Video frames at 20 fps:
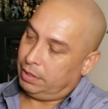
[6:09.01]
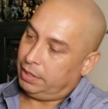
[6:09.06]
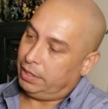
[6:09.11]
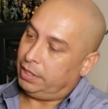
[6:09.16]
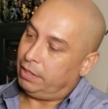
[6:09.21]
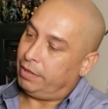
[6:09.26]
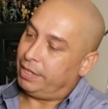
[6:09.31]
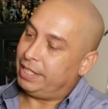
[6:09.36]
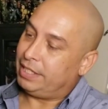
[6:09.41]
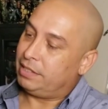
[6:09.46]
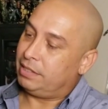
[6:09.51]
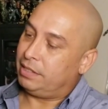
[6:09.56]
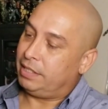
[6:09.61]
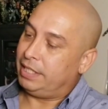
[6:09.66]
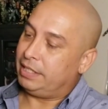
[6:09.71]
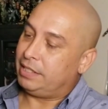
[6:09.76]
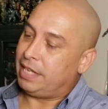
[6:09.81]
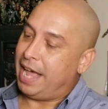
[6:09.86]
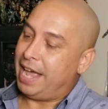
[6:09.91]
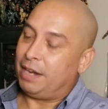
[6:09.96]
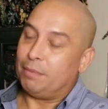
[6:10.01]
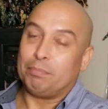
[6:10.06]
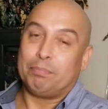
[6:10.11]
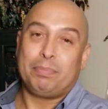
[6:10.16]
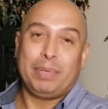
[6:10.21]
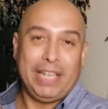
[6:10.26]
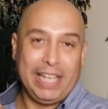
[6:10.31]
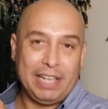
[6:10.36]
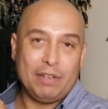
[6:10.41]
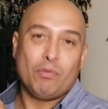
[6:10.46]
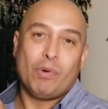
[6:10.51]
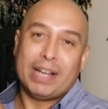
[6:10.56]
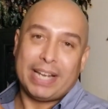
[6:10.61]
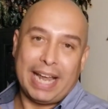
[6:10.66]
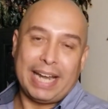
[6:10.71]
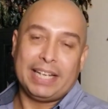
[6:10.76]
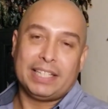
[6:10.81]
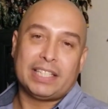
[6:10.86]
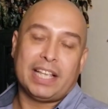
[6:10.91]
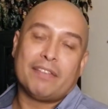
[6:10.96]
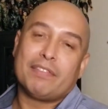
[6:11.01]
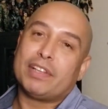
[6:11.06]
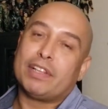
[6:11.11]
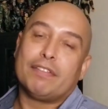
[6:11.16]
You know, this item, P197,